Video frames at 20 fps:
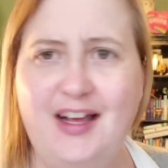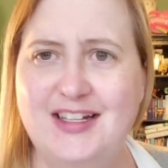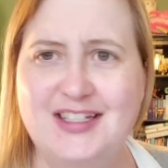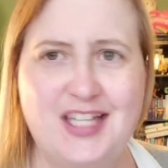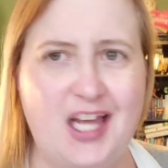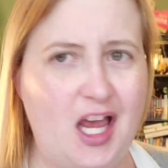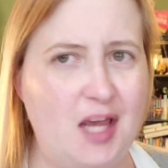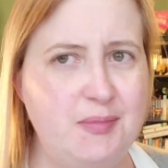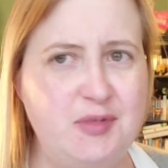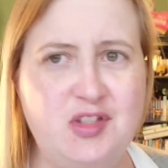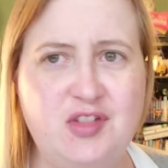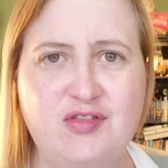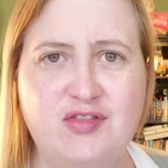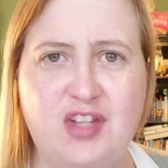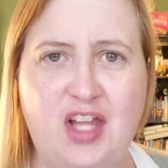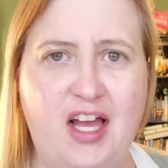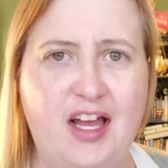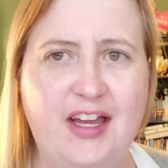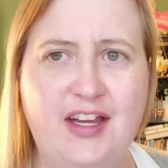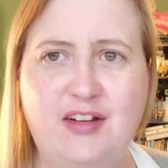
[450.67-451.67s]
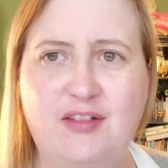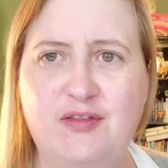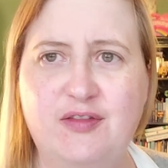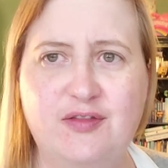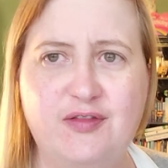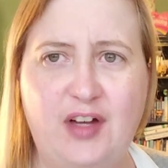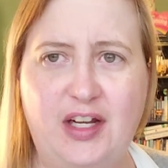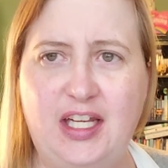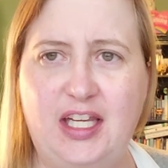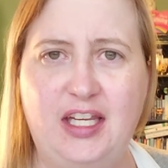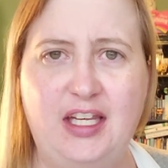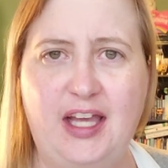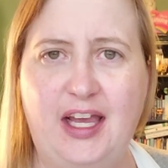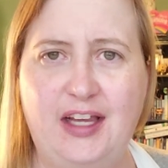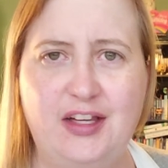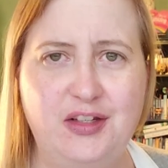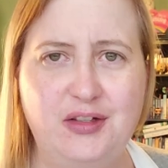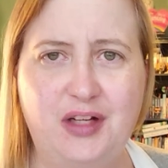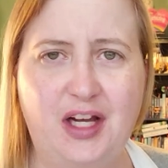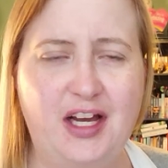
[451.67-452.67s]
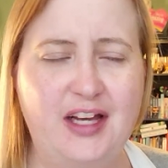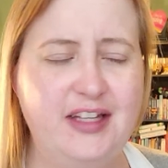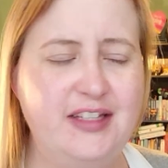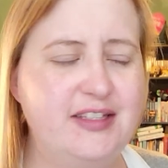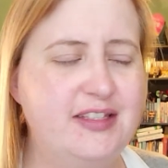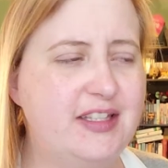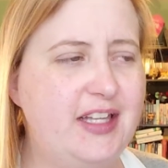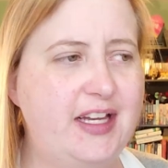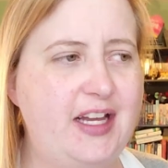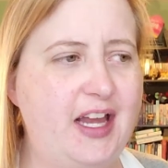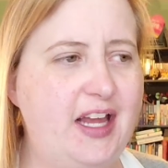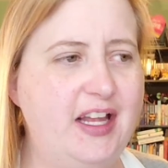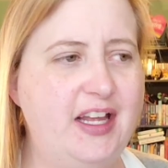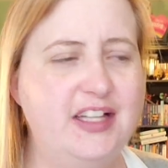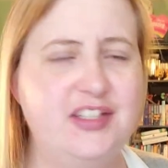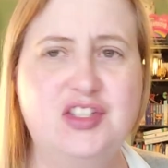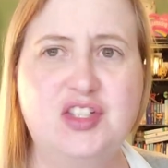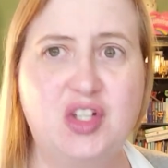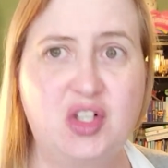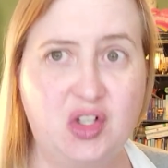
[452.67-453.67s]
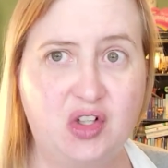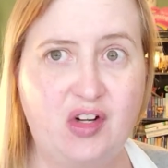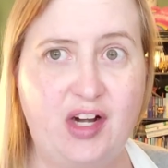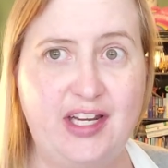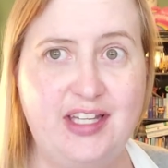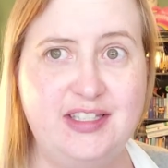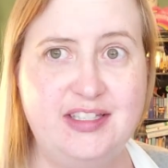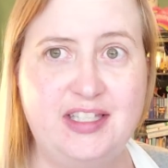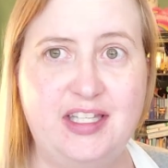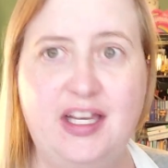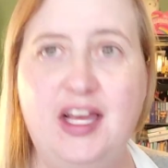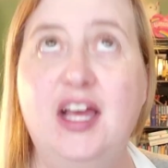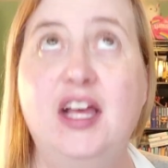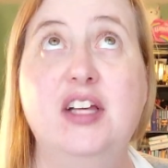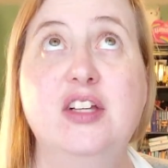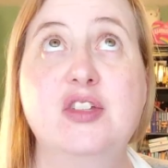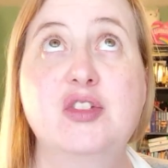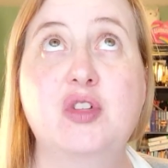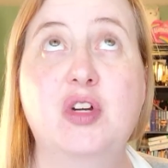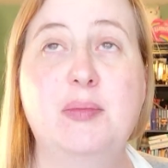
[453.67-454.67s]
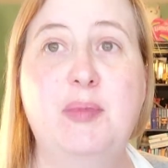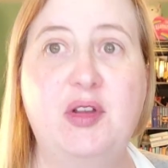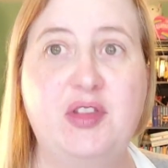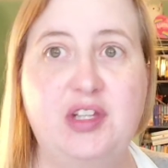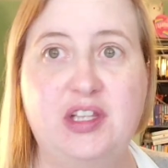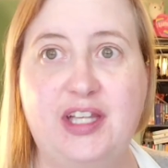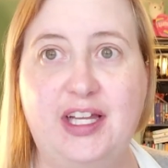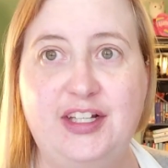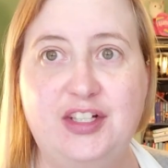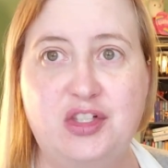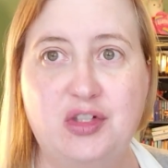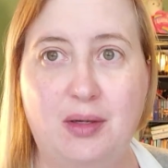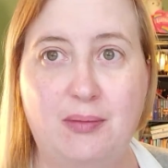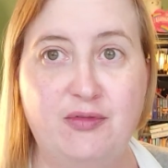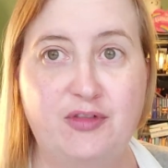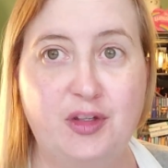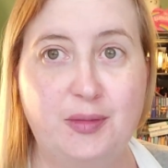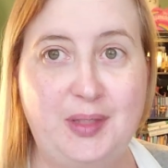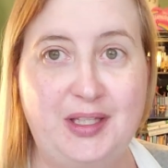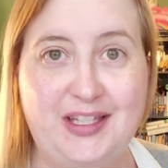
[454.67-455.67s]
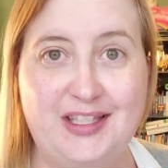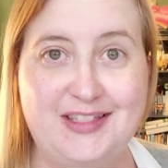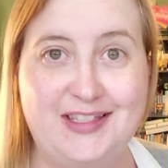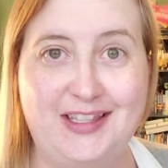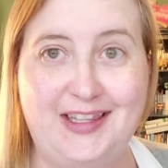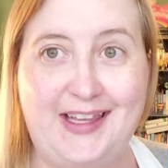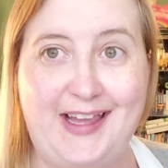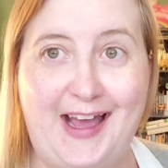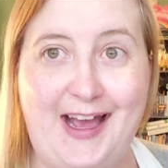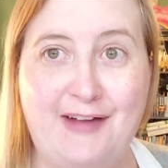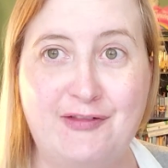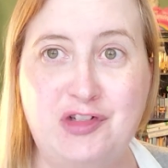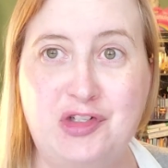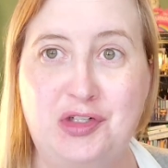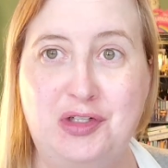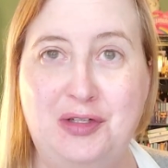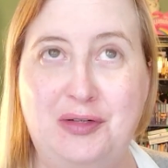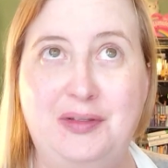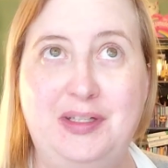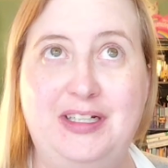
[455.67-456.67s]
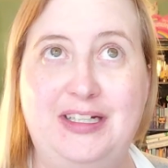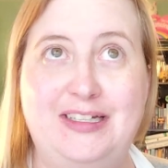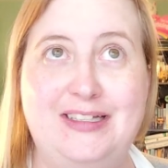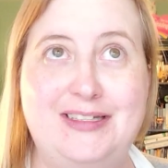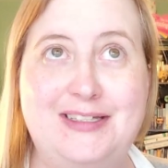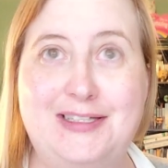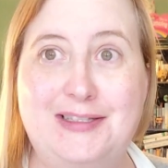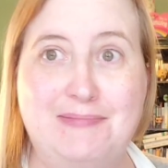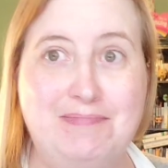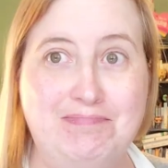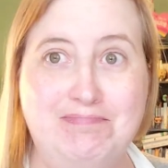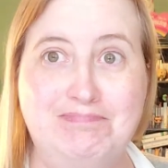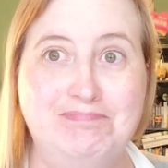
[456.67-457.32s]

Time is flying funny, eh, you guys? Like, it's crazy. Sorry about the light, too. I'm filming this in the afternoon, and it's...